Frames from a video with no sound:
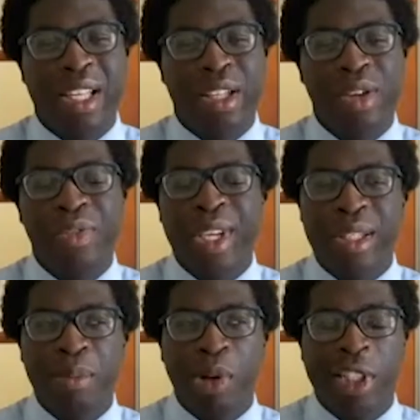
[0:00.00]
I don't think
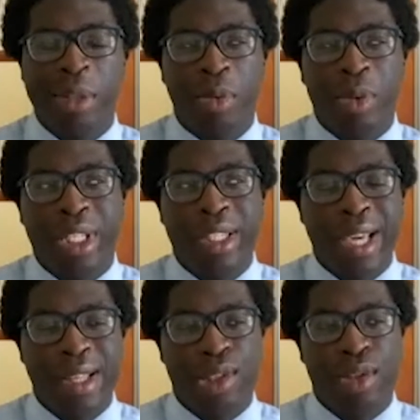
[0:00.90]
it's impossible he can
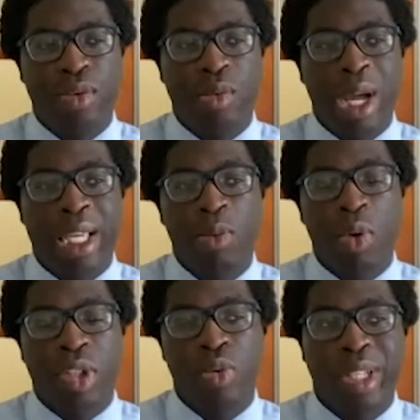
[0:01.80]
get to where he
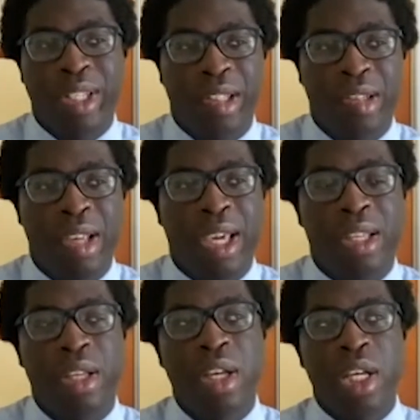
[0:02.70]
was in 2016,
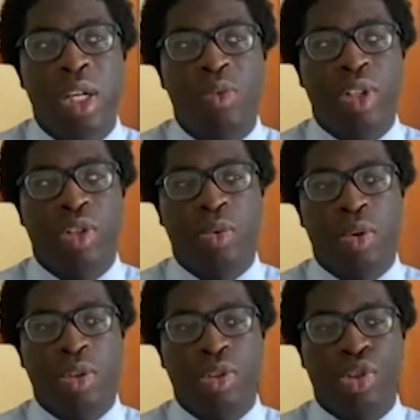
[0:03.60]
which
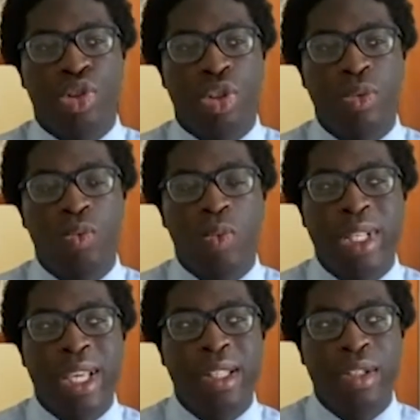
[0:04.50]
was
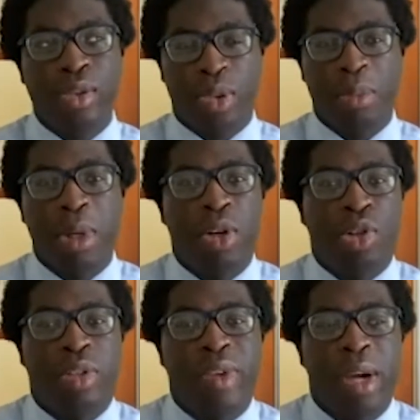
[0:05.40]
within the
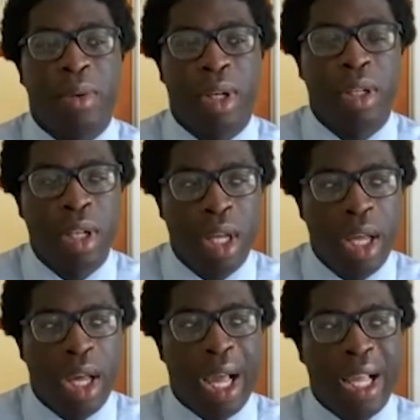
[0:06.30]
margin of error.
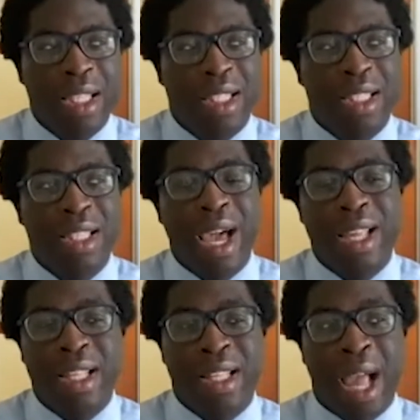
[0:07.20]
And
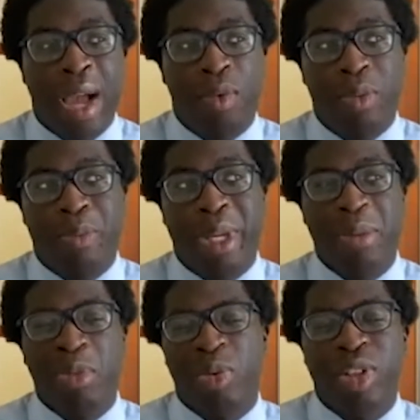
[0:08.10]
then that would be
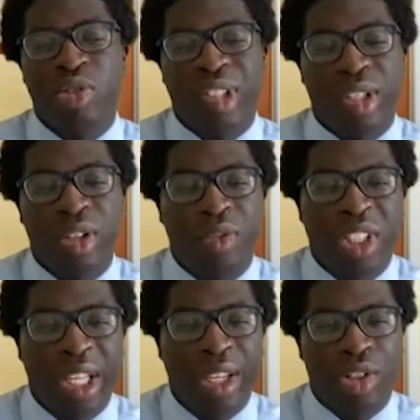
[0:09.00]
a more interesting
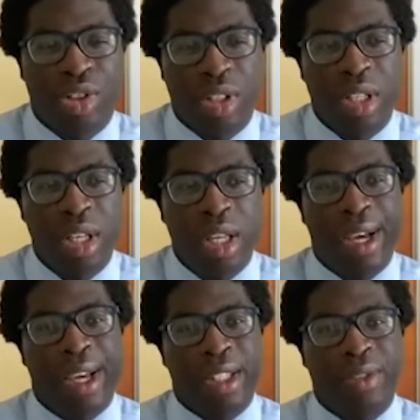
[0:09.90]
conversation
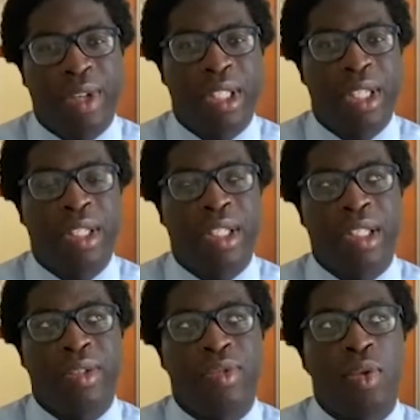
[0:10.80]
at 8-13,
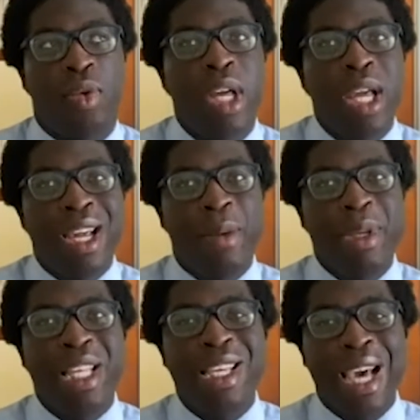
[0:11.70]
6-4. I
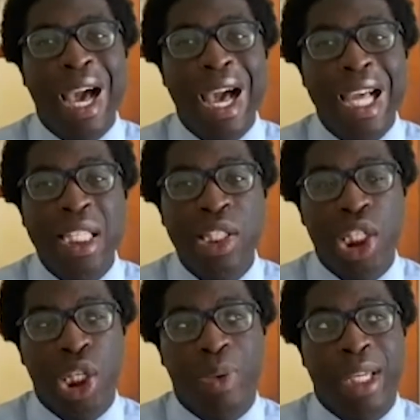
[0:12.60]
mean, he can
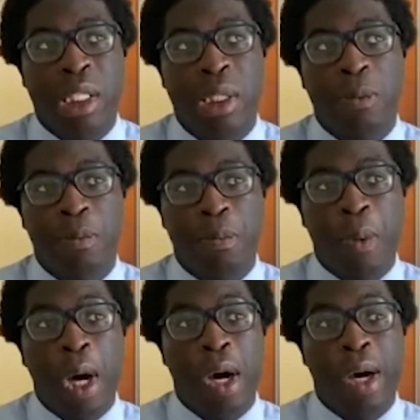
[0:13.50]
do it
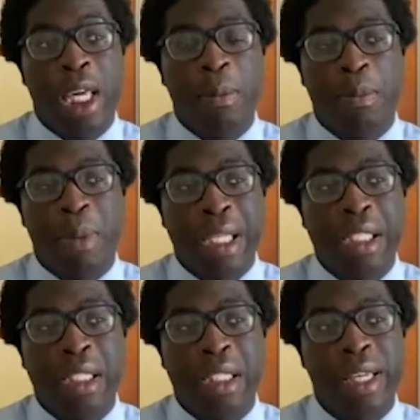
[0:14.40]
by
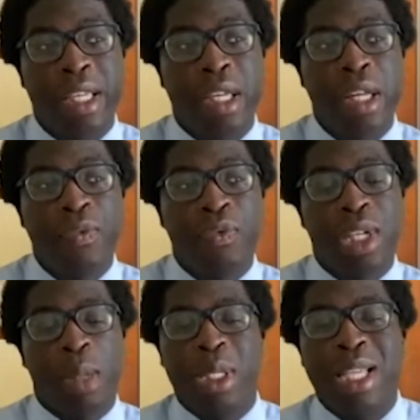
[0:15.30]
basically
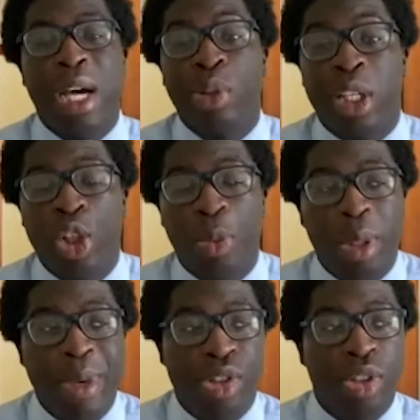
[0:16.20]
doubling down on economic
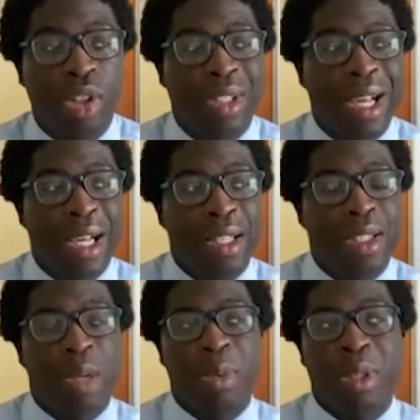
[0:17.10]
measures and
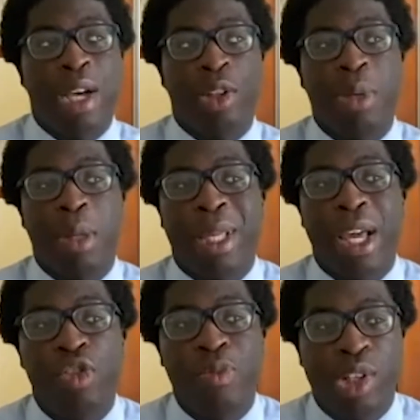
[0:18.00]
doubling down on public
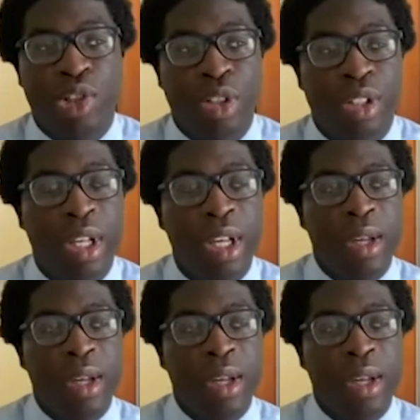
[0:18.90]
health measures.